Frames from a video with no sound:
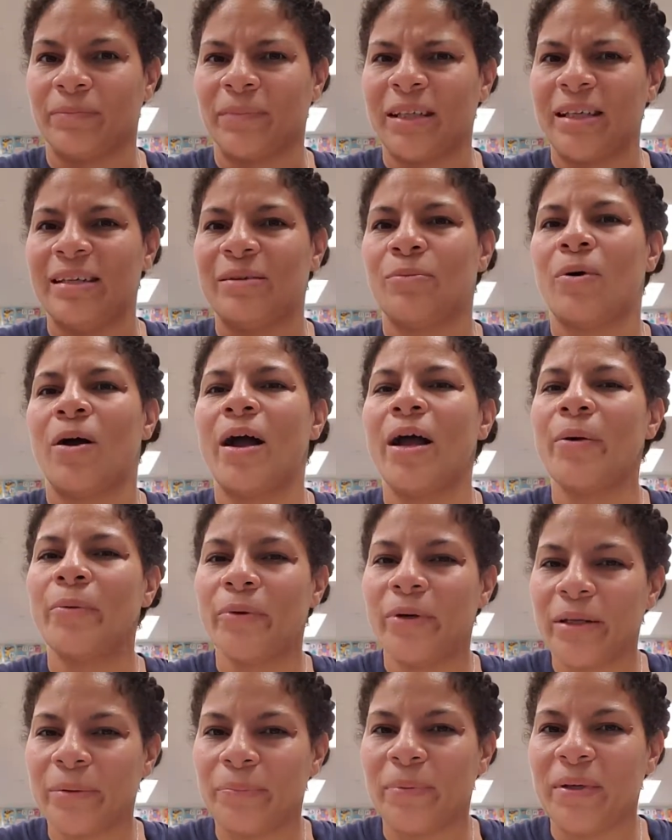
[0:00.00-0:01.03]
And why
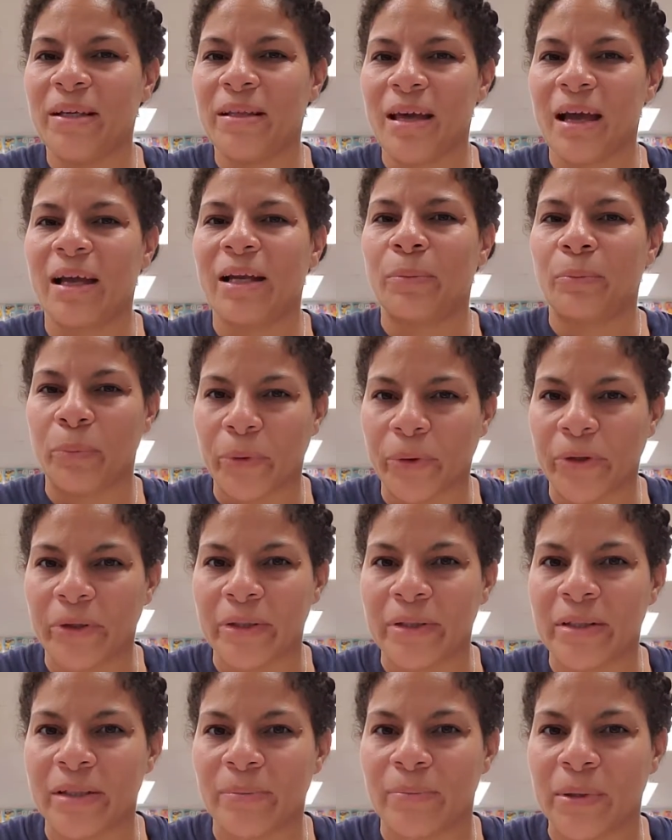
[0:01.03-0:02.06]
would it be that
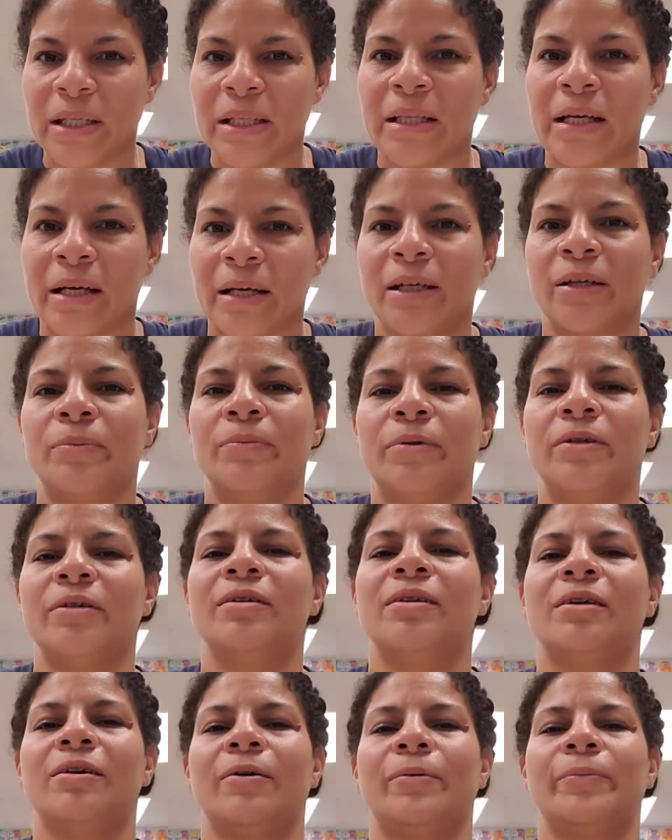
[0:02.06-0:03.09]
important to be that
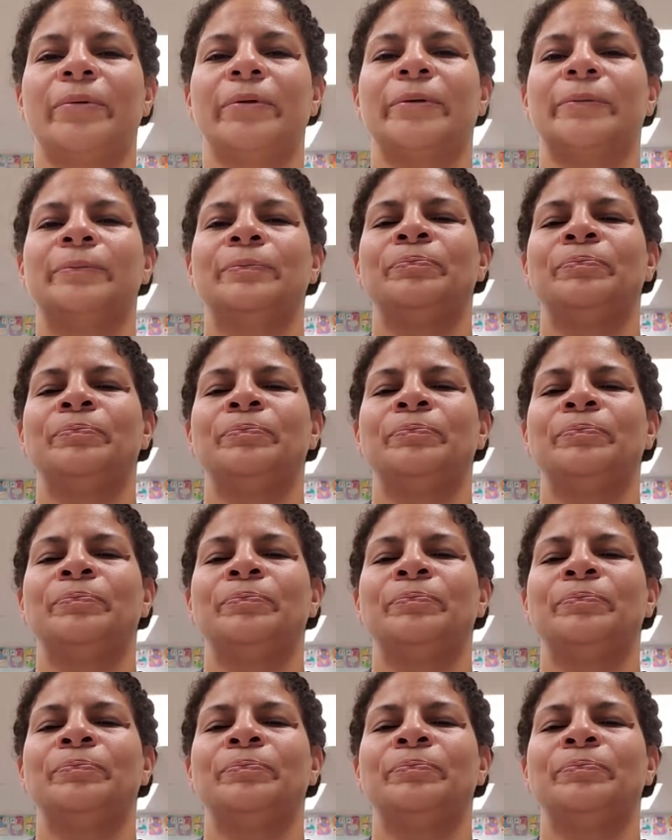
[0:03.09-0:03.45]
community helper?